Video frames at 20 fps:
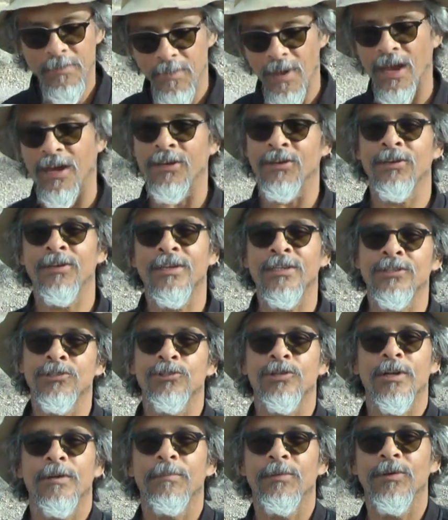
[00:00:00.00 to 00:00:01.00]
amount you
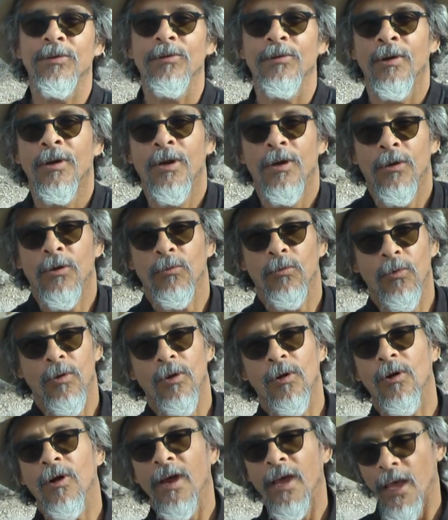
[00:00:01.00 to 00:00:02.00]
contribute
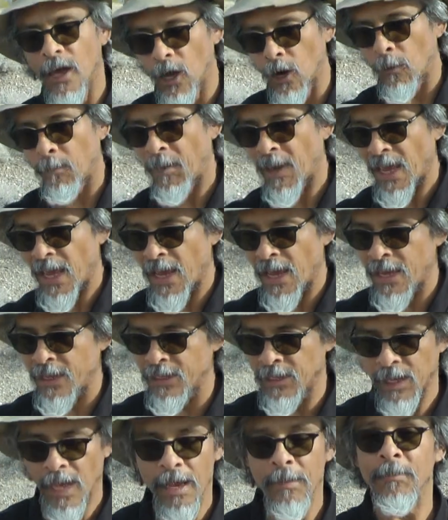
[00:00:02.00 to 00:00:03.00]
will help, and
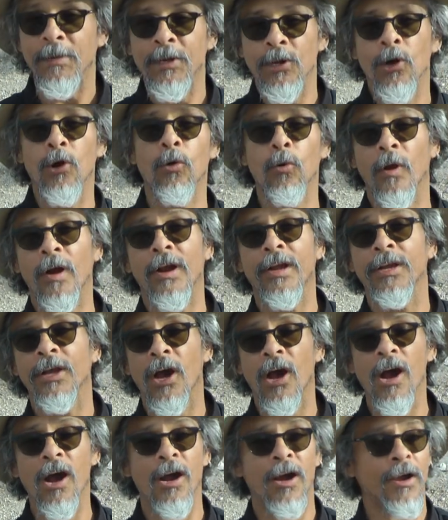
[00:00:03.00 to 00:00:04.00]
let me know where you
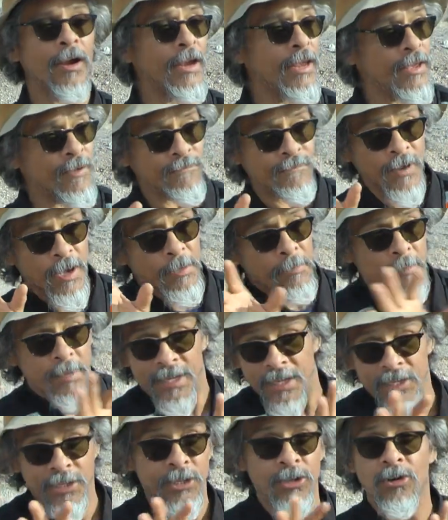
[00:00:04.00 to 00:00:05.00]
are. If I'm
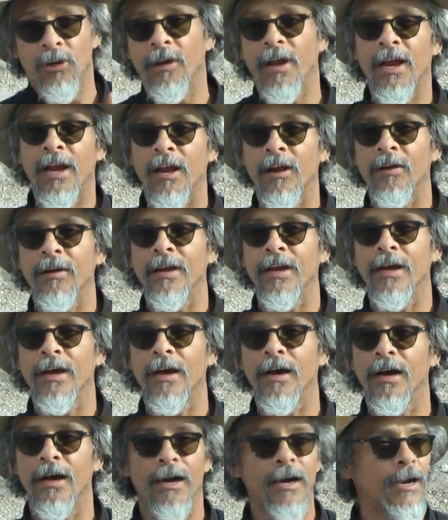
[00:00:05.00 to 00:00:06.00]
in your
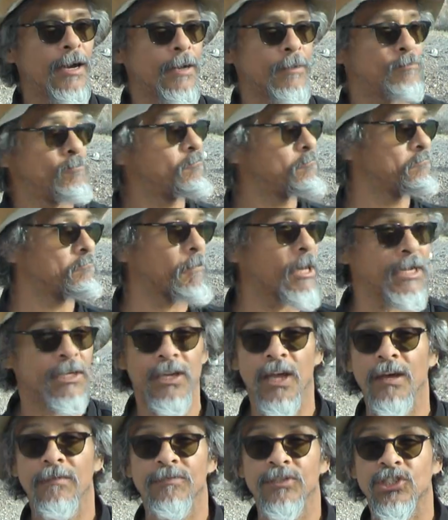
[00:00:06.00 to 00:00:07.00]
area, I'd
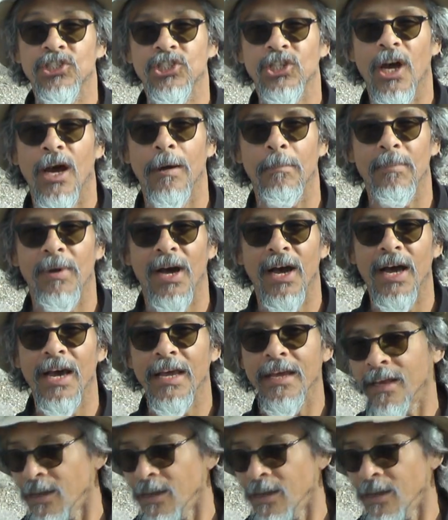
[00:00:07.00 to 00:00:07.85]
love to stop by.